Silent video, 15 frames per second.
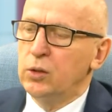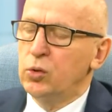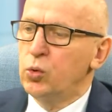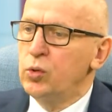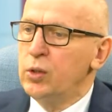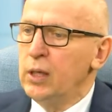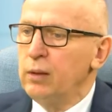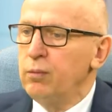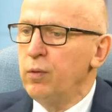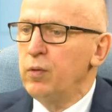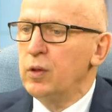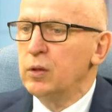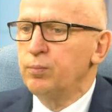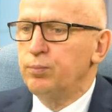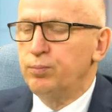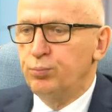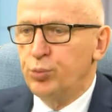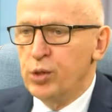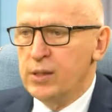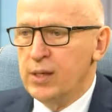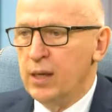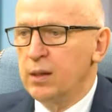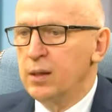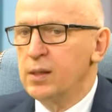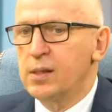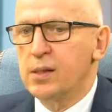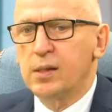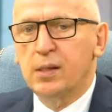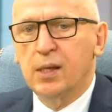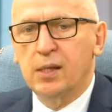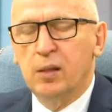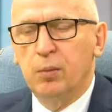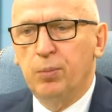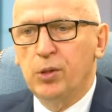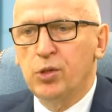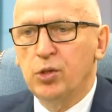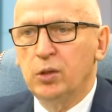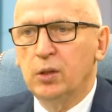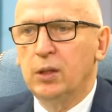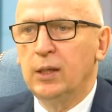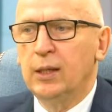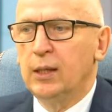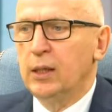today we will present this exhibition